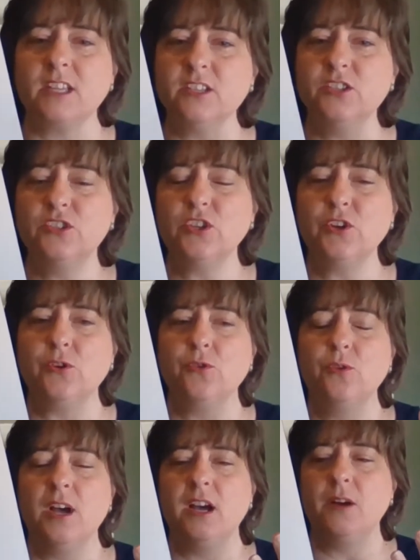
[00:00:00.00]

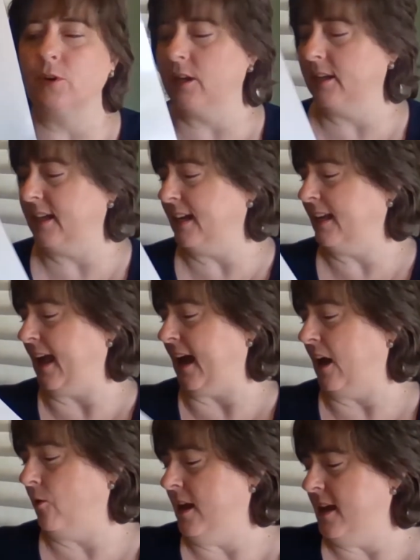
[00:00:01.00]
So we're looking at a
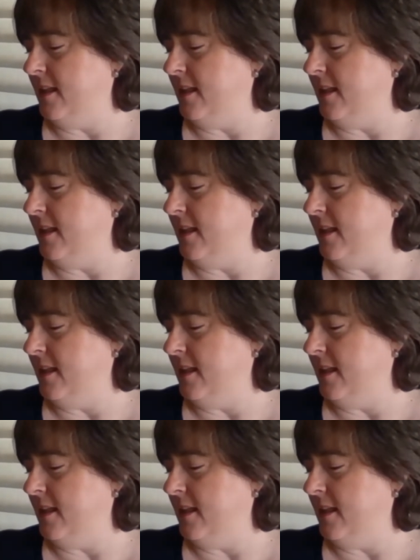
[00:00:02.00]
cow.